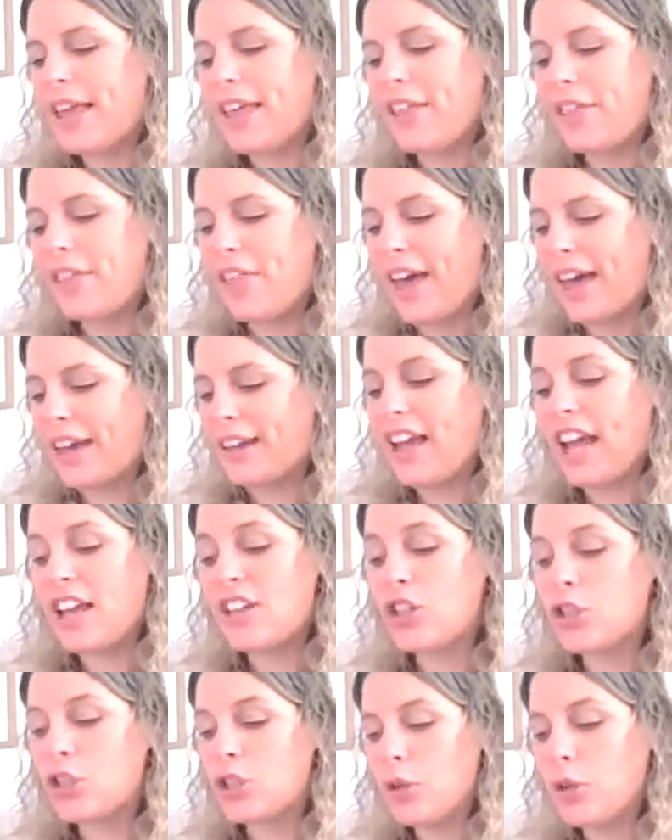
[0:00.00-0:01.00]
Then,
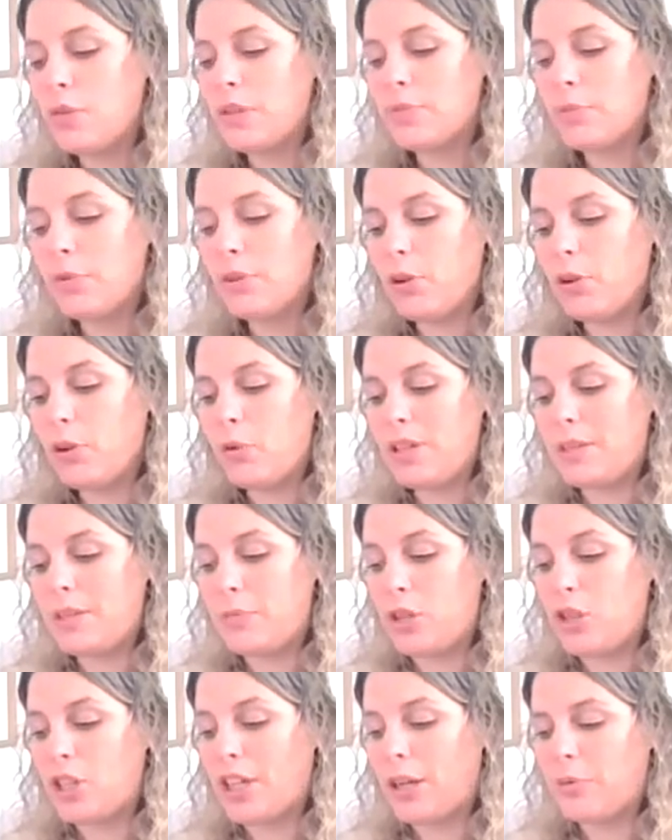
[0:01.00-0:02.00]
as soon as Mother
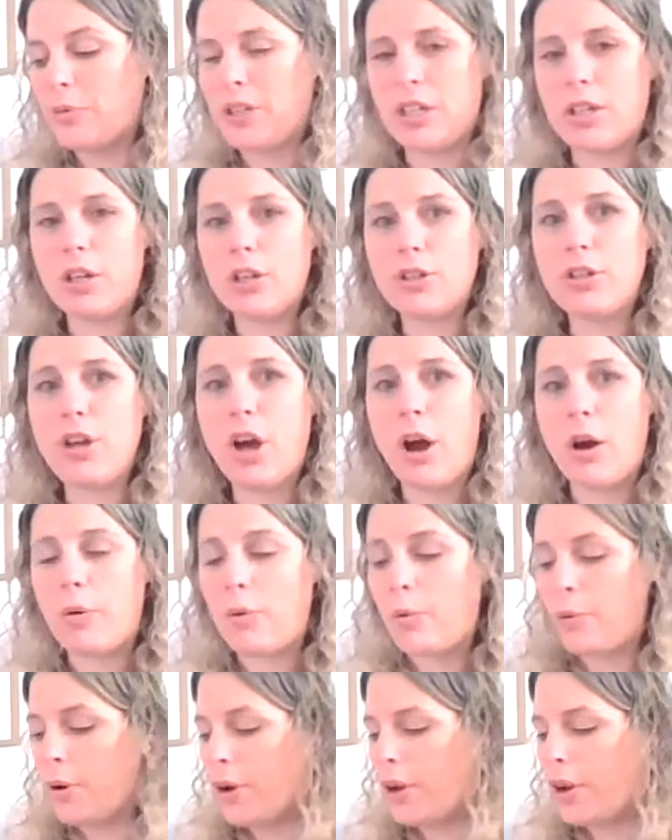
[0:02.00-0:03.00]
Christmas shouted,
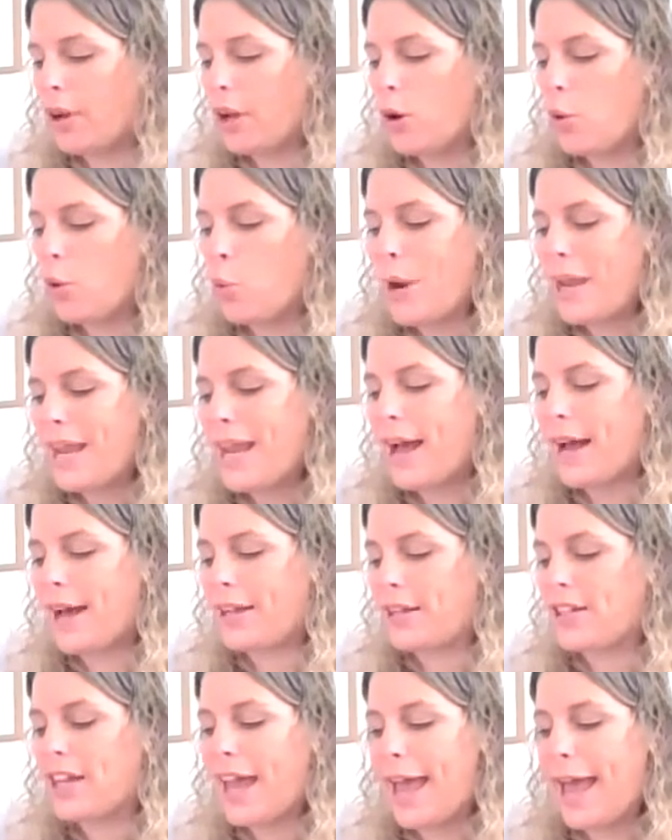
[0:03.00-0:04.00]
go, we
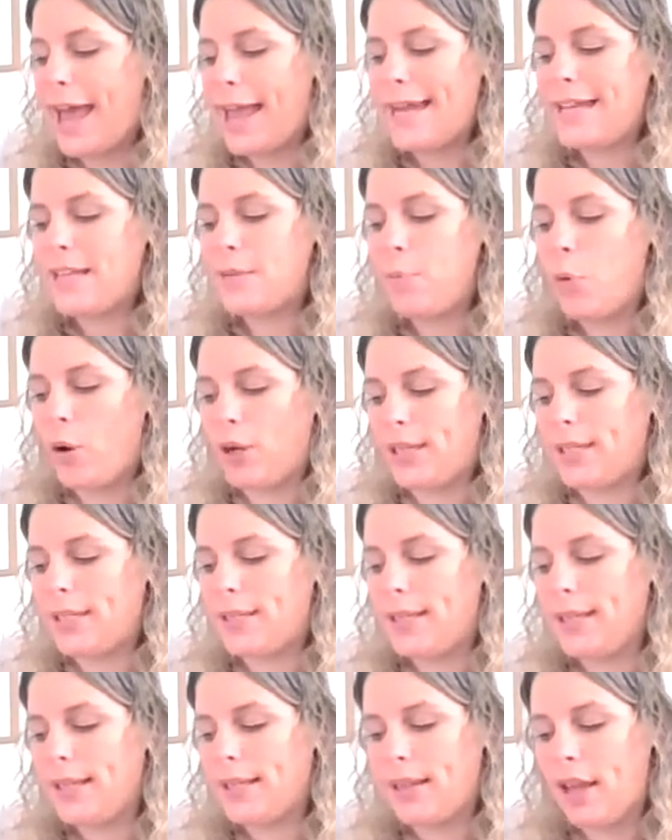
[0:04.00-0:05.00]
had
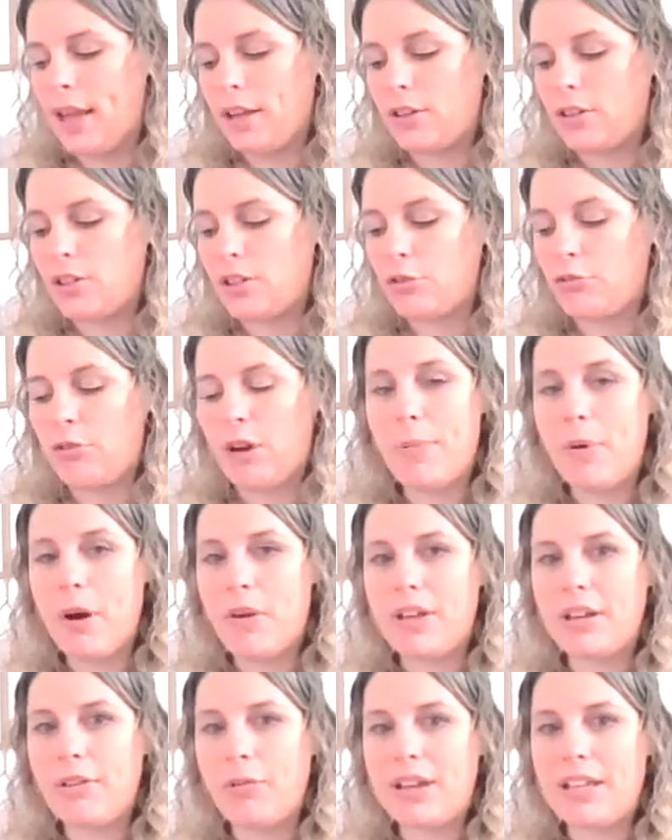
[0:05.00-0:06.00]
8.6 seconds to grab our
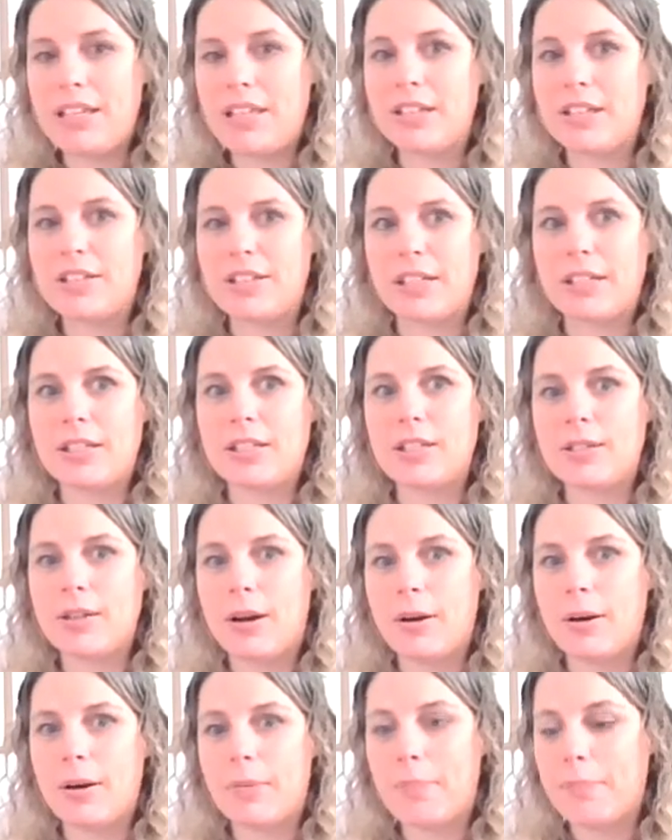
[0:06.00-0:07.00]
ingredients and
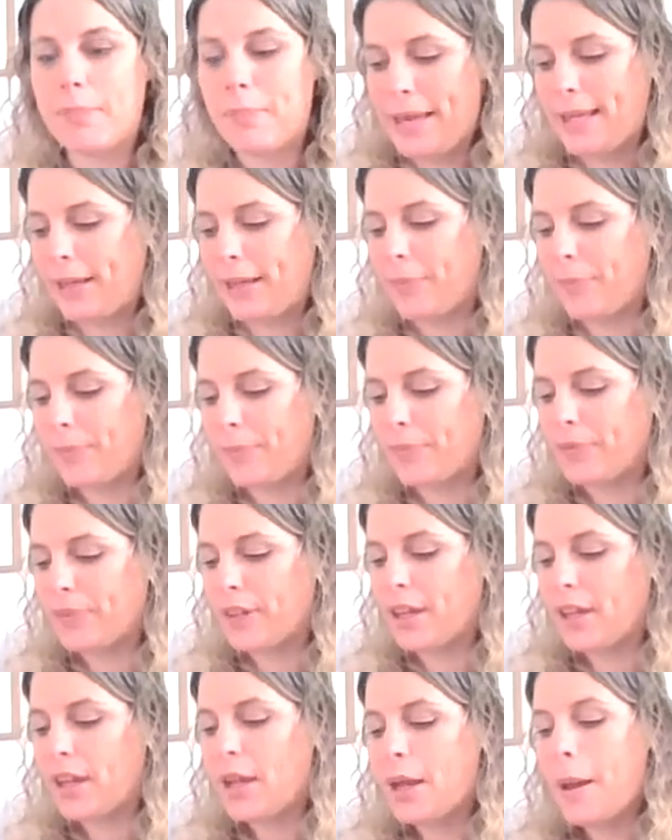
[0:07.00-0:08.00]
start baking.
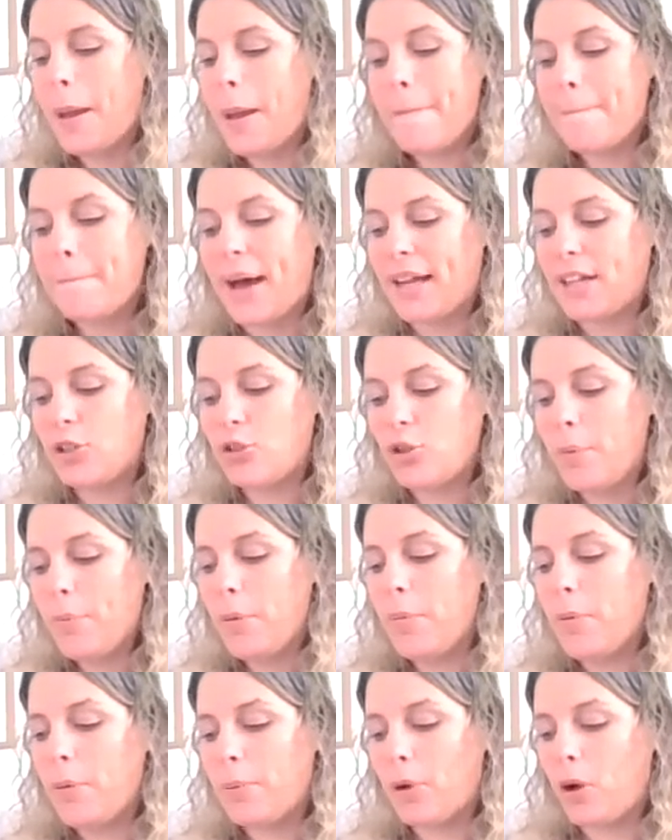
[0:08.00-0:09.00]
My triple
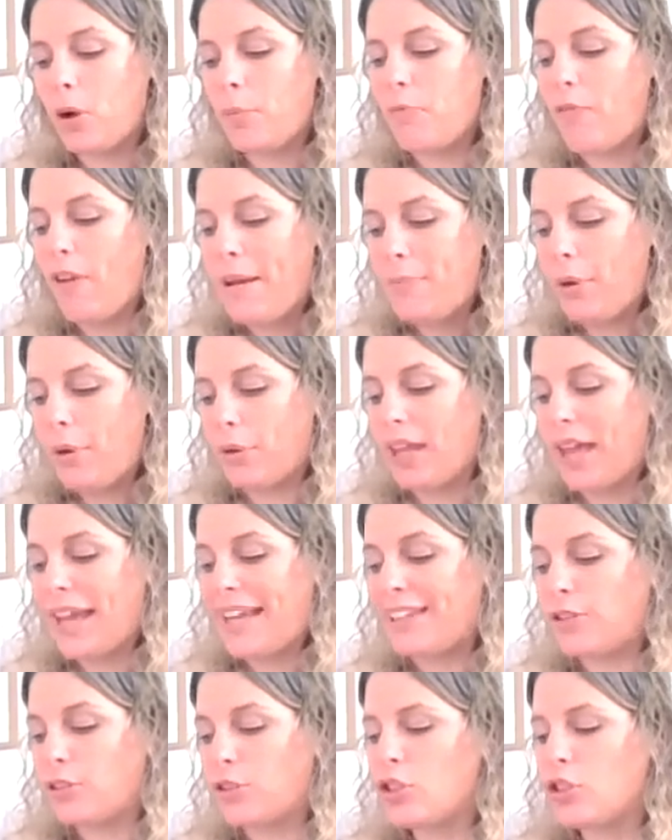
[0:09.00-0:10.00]
bubblegum rainbow
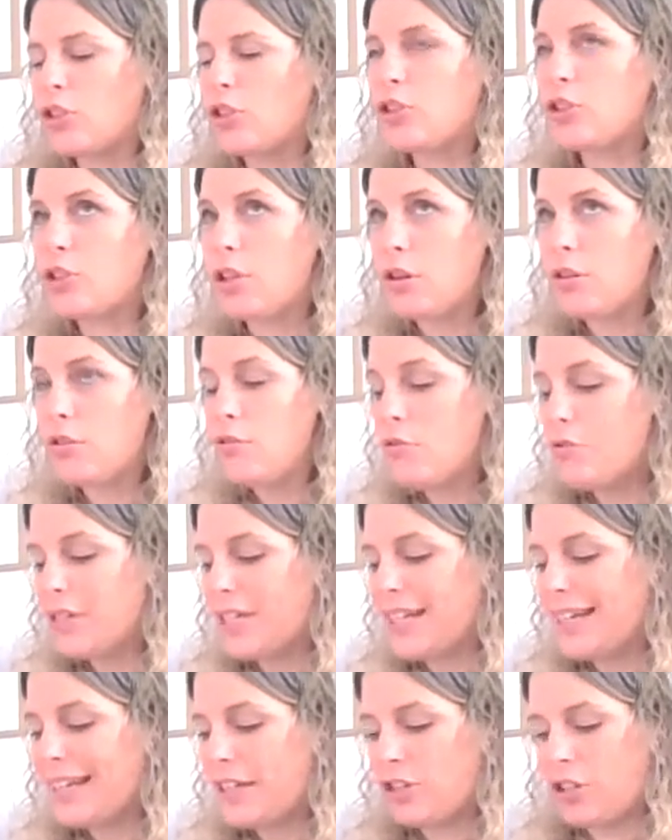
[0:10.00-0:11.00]
cake looked so
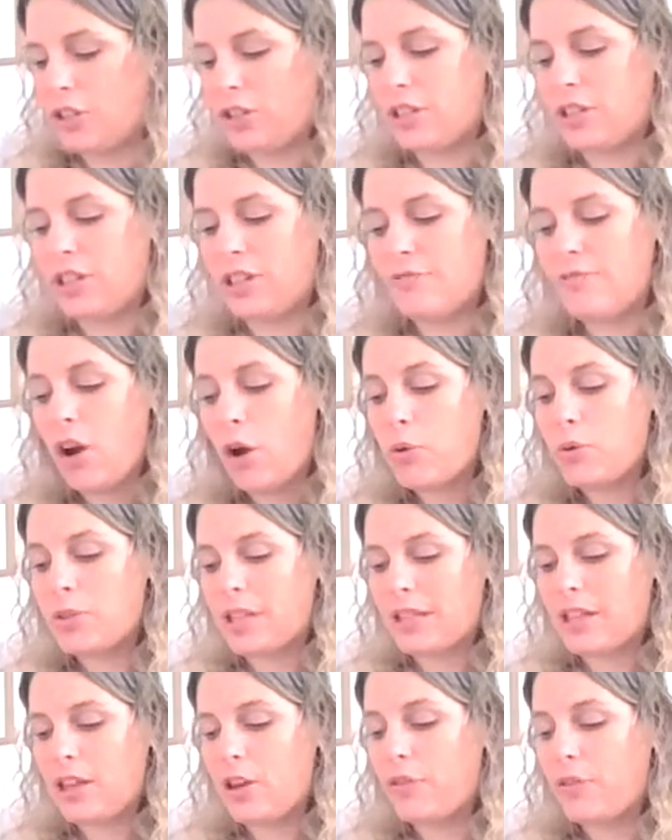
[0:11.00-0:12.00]
delicious as it rose
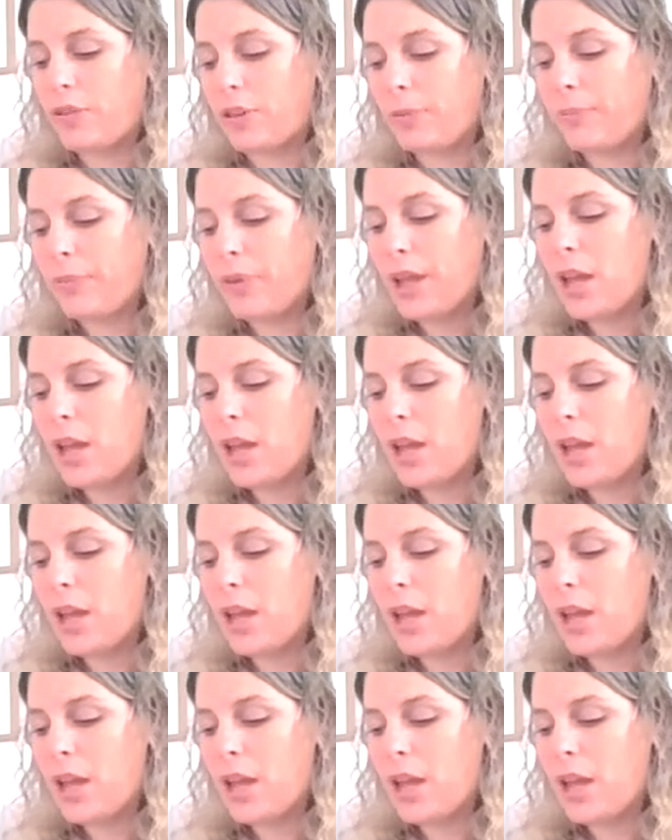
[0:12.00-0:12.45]
in the oven.